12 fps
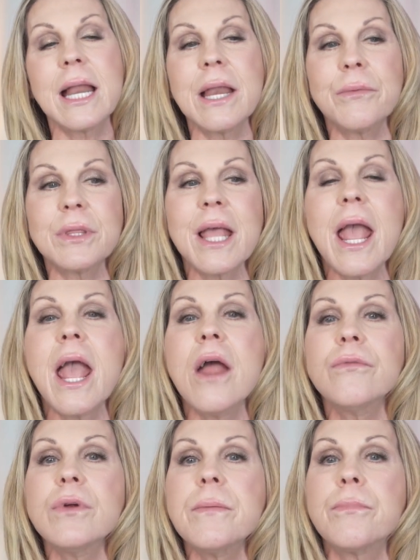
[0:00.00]
And with
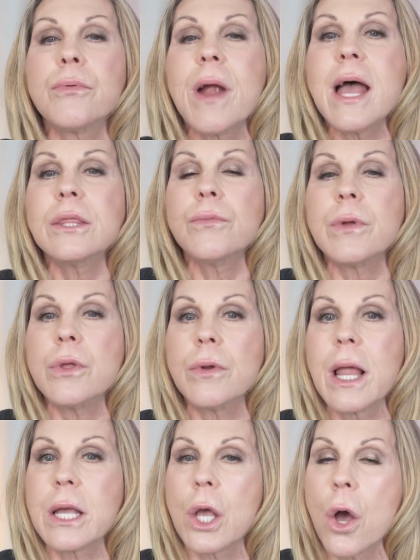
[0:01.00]
every breath, when you
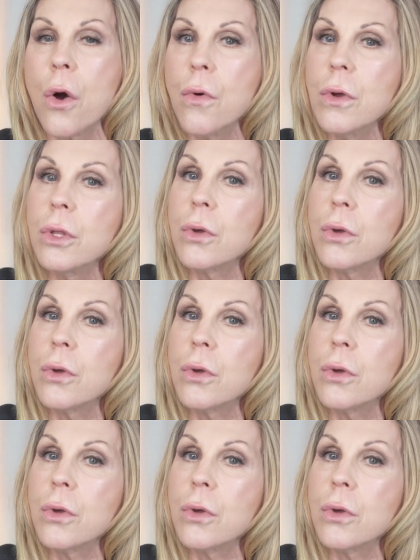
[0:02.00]
let go,